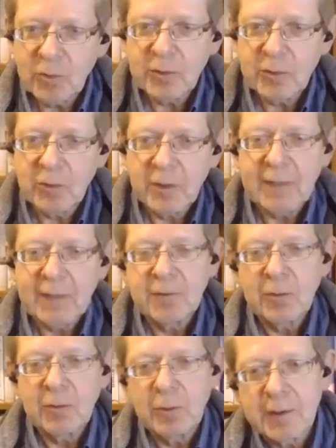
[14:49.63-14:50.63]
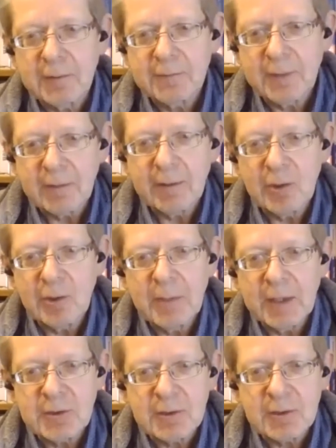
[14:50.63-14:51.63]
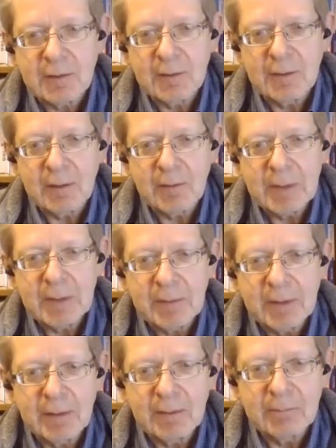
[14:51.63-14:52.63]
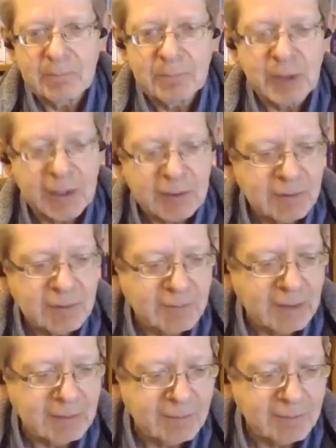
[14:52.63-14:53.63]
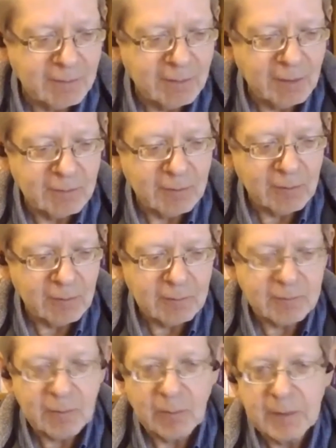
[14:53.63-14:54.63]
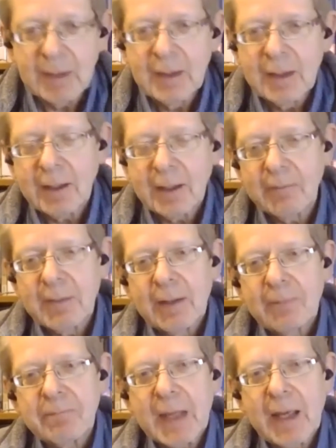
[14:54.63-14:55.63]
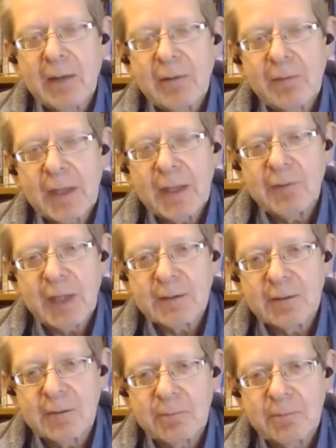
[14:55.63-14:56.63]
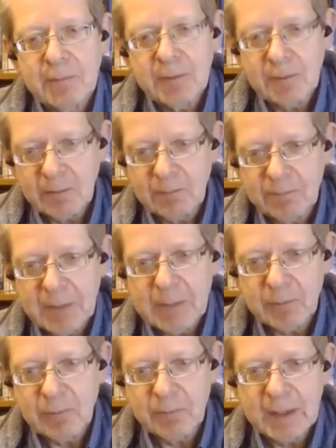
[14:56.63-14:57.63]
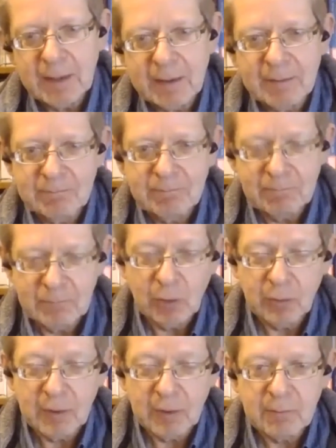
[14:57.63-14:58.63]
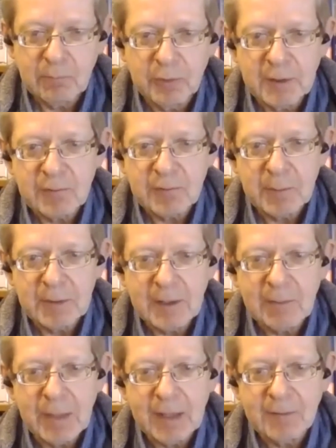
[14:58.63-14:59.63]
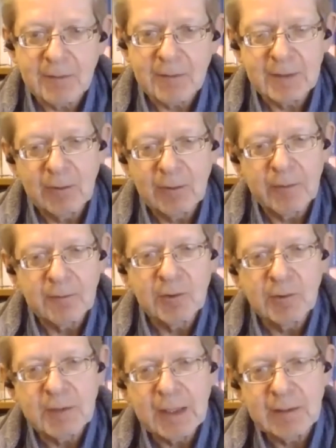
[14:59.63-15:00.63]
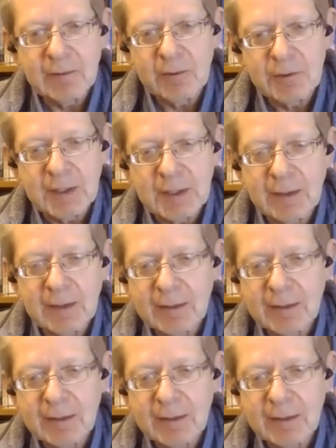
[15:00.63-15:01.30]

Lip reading: got your hands-on workers that you mentioned, the people in the production centers and so on. How have they reacted to people being on this more distributed basis and getting all this new technology? And